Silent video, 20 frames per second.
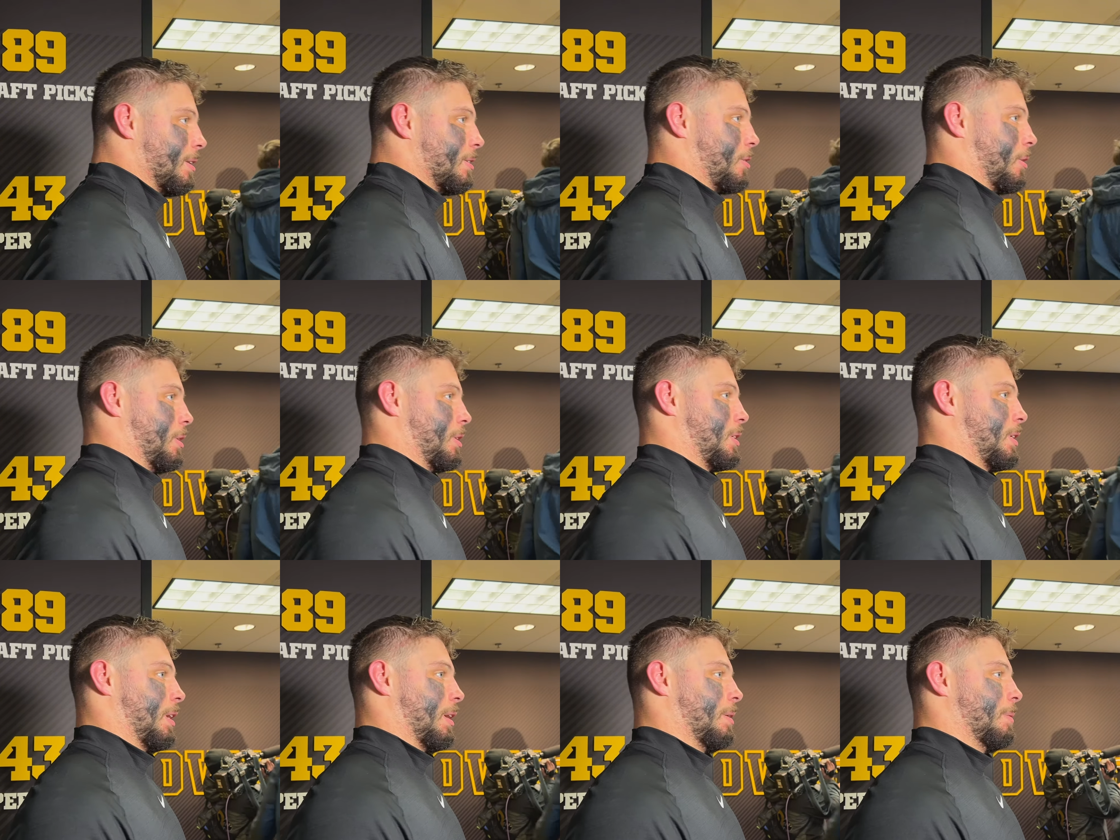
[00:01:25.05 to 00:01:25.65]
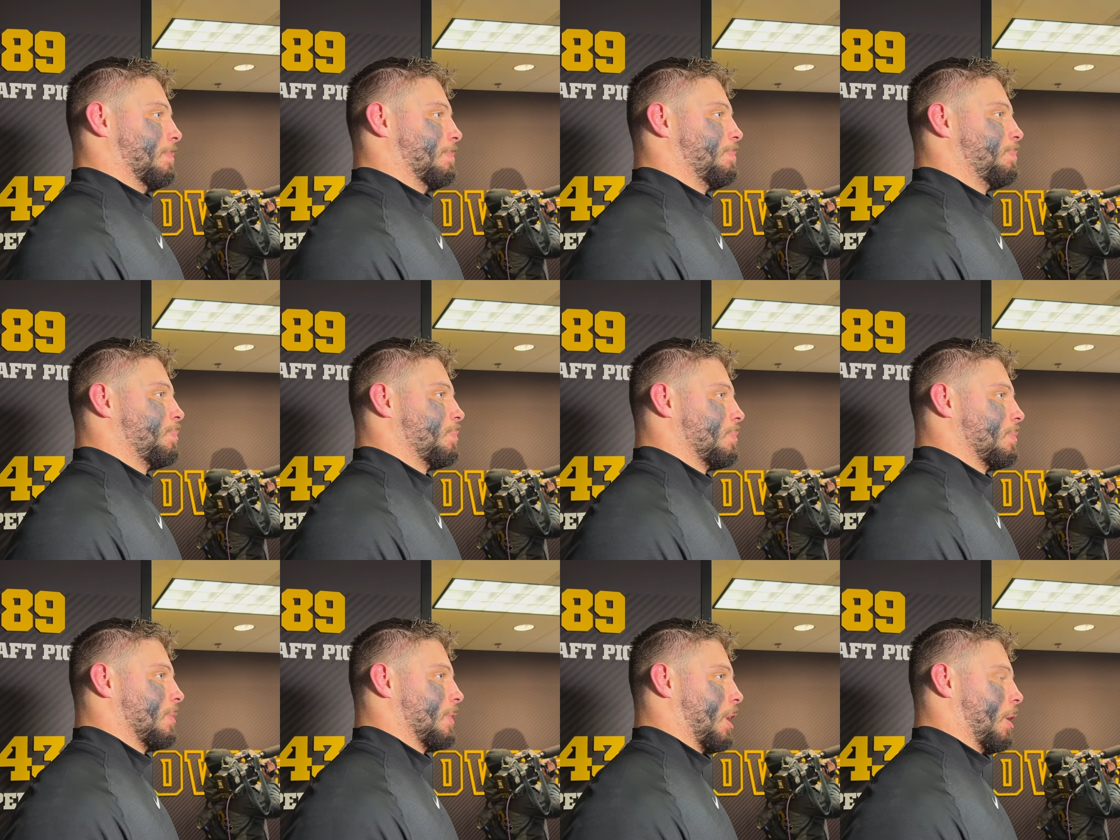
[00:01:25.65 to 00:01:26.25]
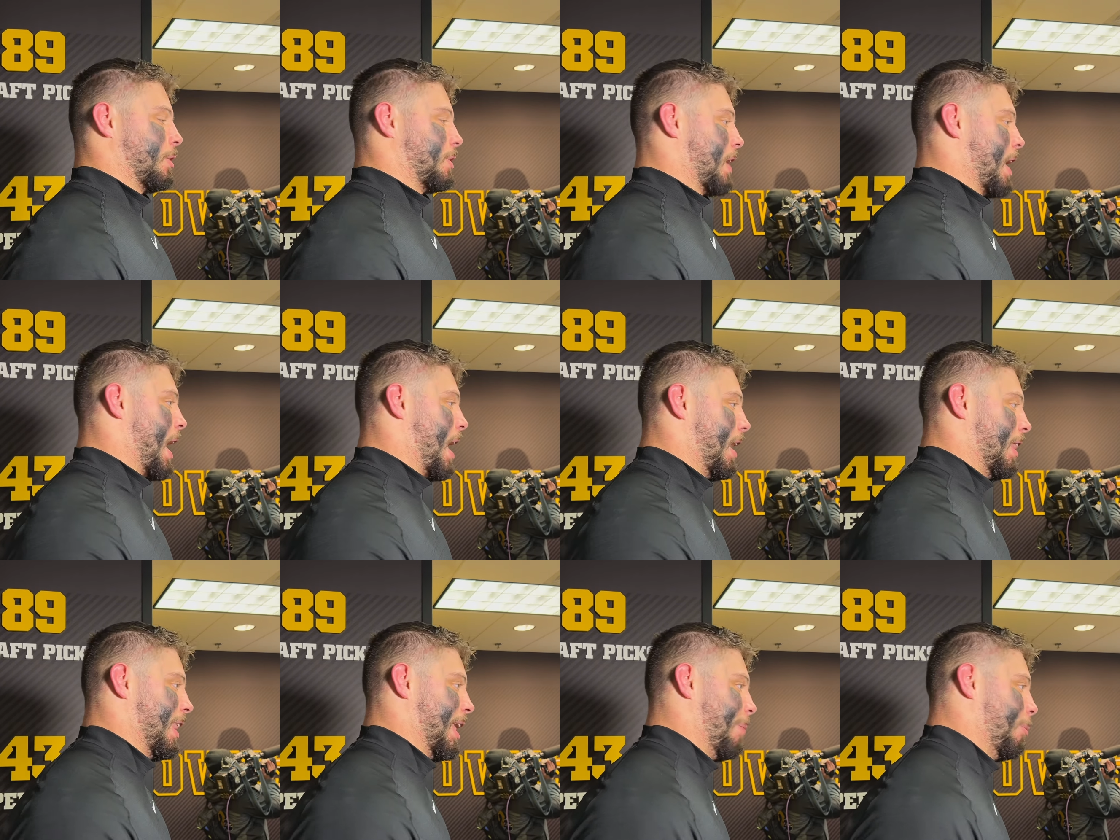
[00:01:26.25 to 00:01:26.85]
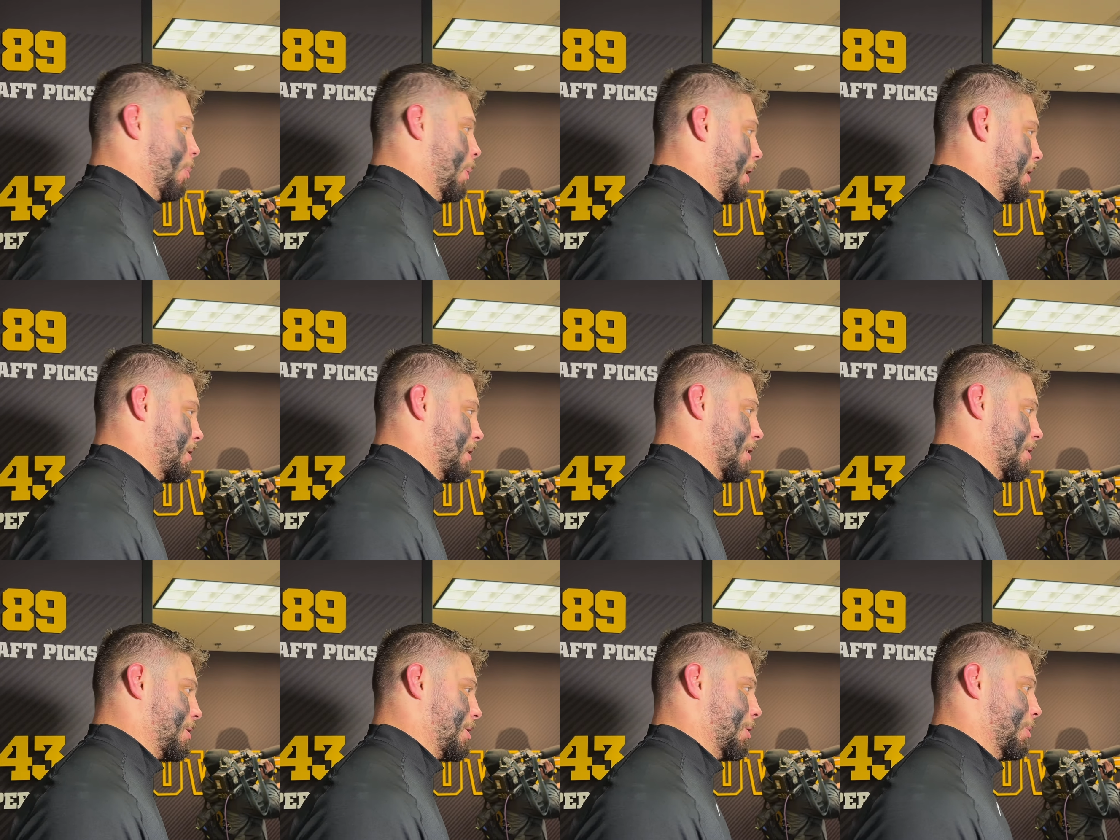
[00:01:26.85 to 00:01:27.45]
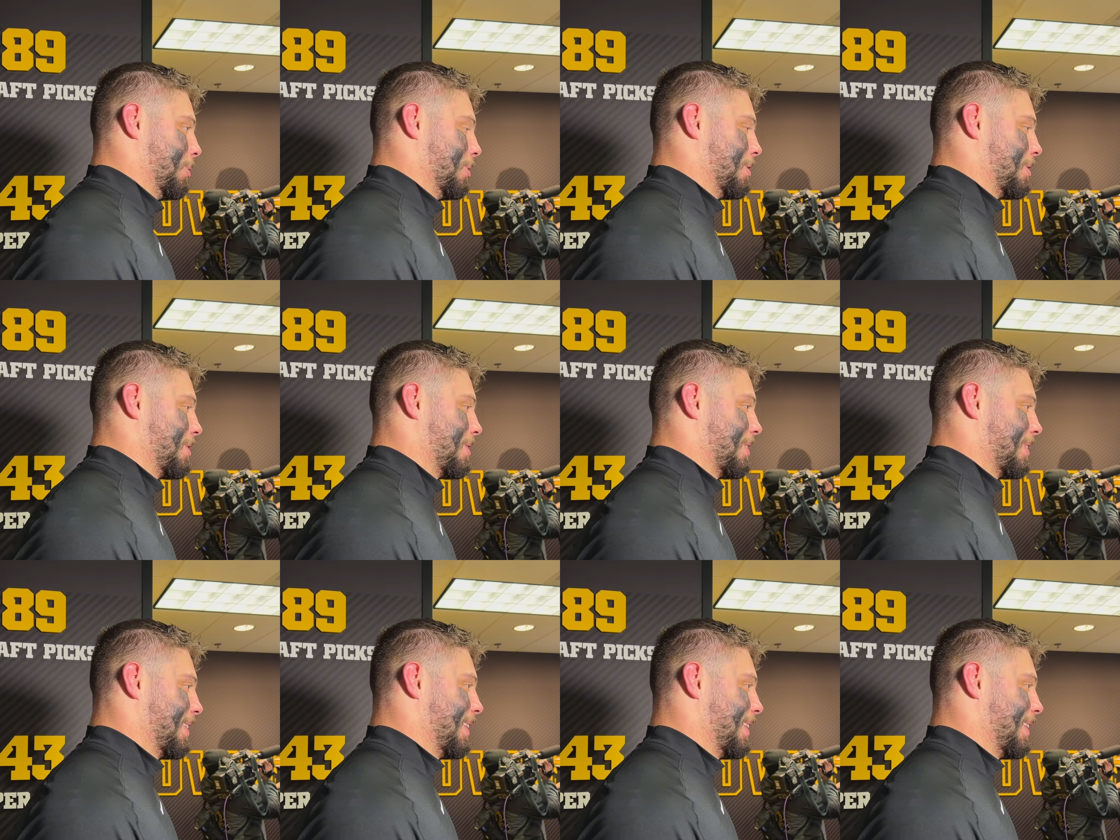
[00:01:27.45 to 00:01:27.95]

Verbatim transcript: So just to go say hi to them and my sister was